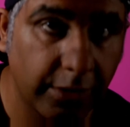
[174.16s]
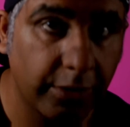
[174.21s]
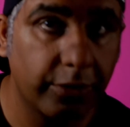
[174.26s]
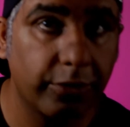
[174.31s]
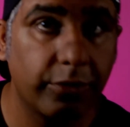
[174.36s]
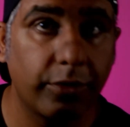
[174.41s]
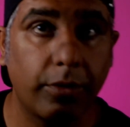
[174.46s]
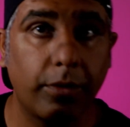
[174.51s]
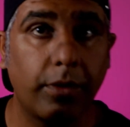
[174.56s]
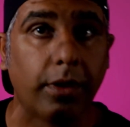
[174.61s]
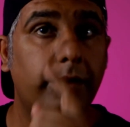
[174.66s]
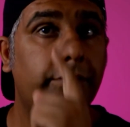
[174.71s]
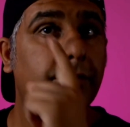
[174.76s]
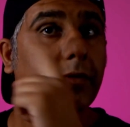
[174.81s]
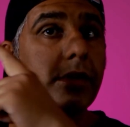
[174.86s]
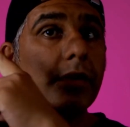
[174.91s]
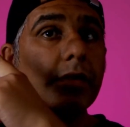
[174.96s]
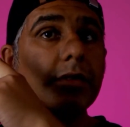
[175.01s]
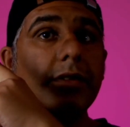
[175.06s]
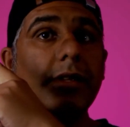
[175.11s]
So I've
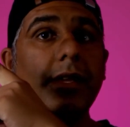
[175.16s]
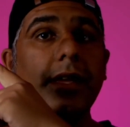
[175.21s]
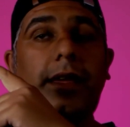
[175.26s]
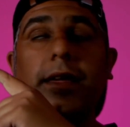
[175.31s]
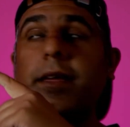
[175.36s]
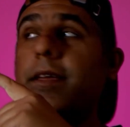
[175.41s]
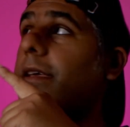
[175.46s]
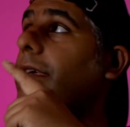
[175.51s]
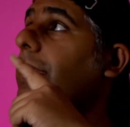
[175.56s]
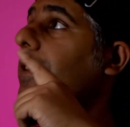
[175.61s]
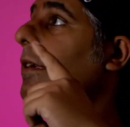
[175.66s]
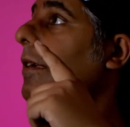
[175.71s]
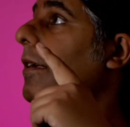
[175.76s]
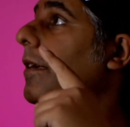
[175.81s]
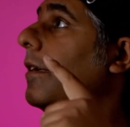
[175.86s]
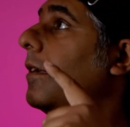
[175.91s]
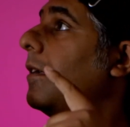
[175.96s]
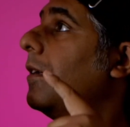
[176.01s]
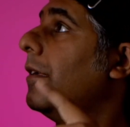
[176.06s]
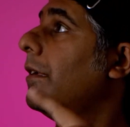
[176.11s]
got a
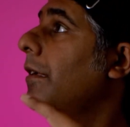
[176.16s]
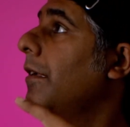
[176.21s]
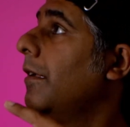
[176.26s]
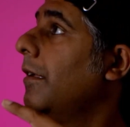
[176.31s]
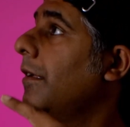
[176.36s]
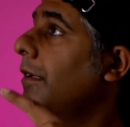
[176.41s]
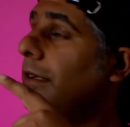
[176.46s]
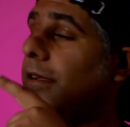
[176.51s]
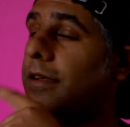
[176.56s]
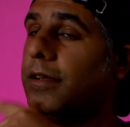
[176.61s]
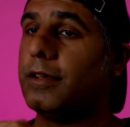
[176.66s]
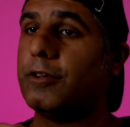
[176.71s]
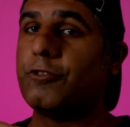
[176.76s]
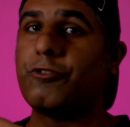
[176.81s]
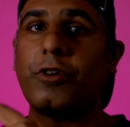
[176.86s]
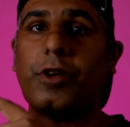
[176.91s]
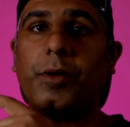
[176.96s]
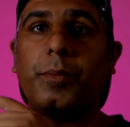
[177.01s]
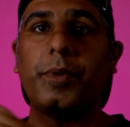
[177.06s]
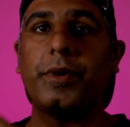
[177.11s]

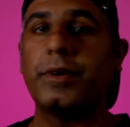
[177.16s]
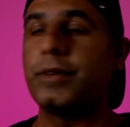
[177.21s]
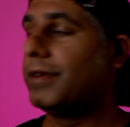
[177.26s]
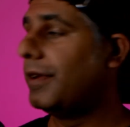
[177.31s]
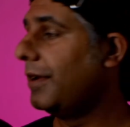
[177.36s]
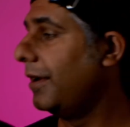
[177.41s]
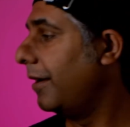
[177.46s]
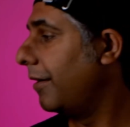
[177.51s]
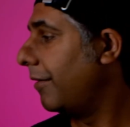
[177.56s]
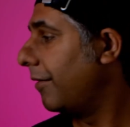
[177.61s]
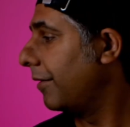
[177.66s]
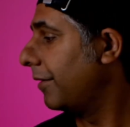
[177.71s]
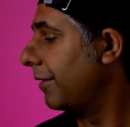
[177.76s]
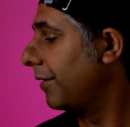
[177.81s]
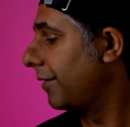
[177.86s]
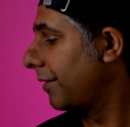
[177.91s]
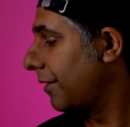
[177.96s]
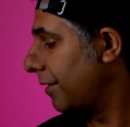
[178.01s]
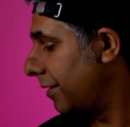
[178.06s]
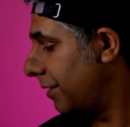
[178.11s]
tripod here on the
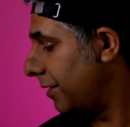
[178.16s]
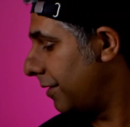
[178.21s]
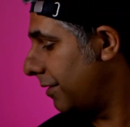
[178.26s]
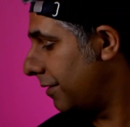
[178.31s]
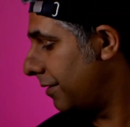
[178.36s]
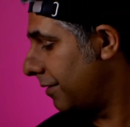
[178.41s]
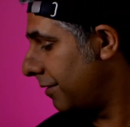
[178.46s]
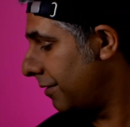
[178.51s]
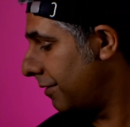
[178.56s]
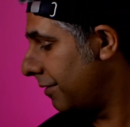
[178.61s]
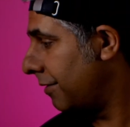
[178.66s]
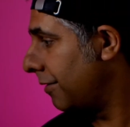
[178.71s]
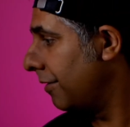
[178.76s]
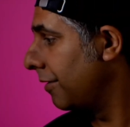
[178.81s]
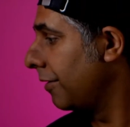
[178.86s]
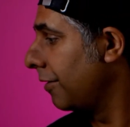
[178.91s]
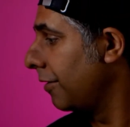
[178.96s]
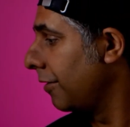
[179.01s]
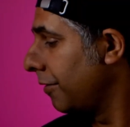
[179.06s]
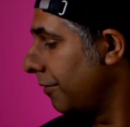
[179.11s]
side,
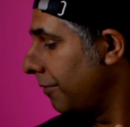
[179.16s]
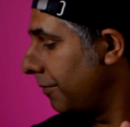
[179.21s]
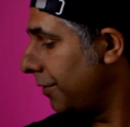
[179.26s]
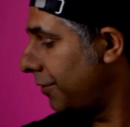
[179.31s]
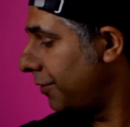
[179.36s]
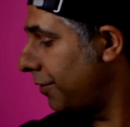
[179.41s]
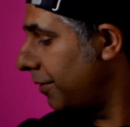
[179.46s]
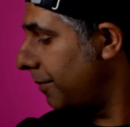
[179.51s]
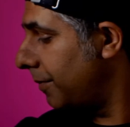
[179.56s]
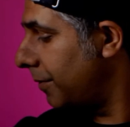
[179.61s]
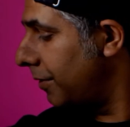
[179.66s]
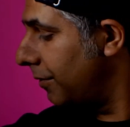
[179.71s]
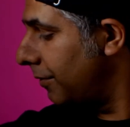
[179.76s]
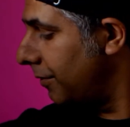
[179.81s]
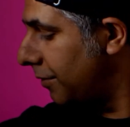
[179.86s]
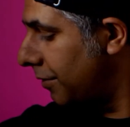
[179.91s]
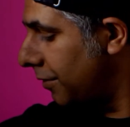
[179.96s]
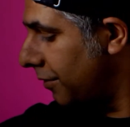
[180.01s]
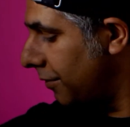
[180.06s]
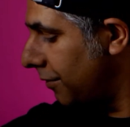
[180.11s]
which I'm going
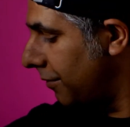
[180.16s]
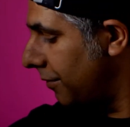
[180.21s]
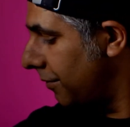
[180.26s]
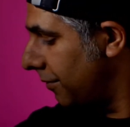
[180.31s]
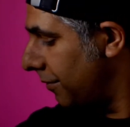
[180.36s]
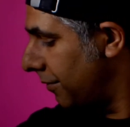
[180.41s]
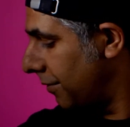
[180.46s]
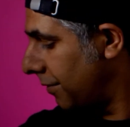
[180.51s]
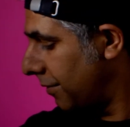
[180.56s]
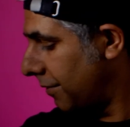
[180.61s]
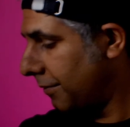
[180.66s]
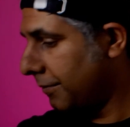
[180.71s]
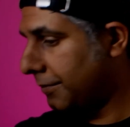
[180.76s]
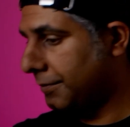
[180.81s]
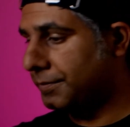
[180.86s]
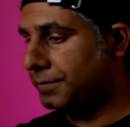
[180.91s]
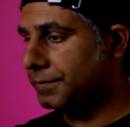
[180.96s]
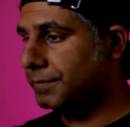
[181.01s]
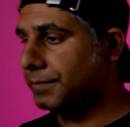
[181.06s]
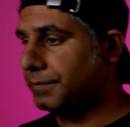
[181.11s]
to use.
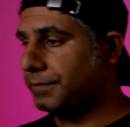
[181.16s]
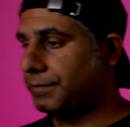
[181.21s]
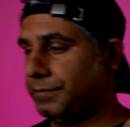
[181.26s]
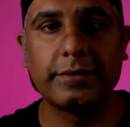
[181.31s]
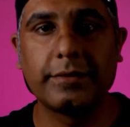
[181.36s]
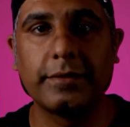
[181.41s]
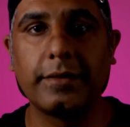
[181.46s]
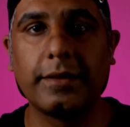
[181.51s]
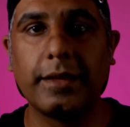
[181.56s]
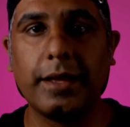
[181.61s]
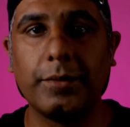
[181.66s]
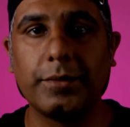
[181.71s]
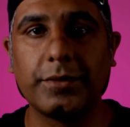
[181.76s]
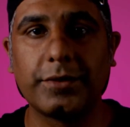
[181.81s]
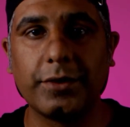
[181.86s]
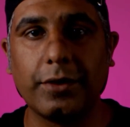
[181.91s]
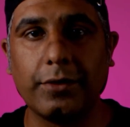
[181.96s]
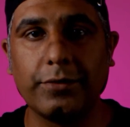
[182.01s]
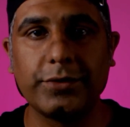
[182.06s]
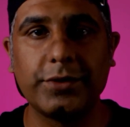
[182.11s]
Now it's
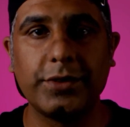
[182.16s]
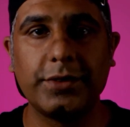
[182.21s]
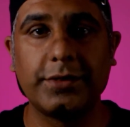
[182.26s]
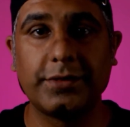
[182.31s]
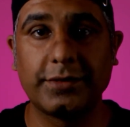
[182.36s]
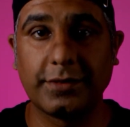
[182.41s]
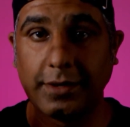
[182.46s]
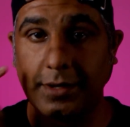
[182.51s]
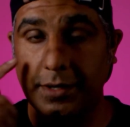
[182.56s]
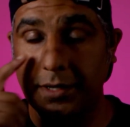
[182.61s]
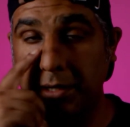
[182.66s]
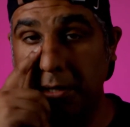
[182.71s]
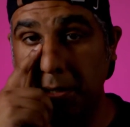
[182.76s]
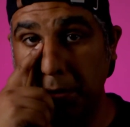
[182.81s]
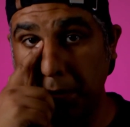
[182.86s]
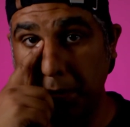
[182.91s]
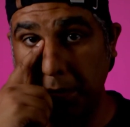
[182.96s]
off to the side.